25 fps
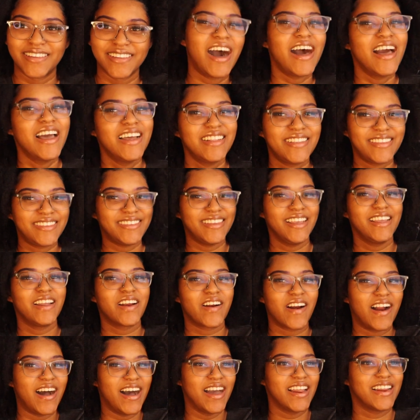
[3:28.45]
I had
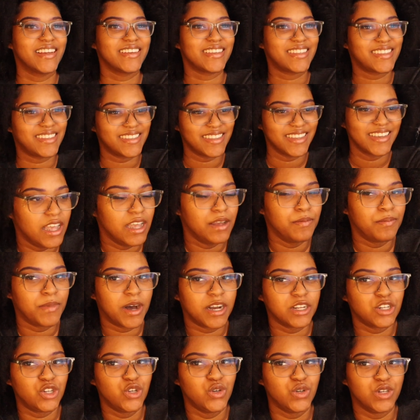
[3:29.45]
senioritis in
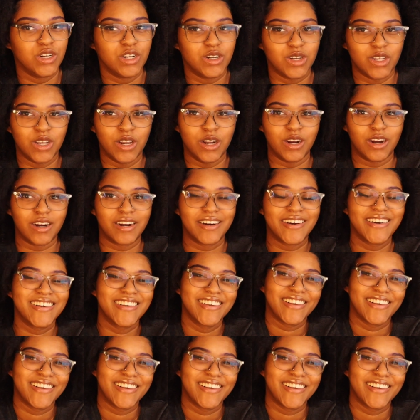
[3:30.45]
my junior year.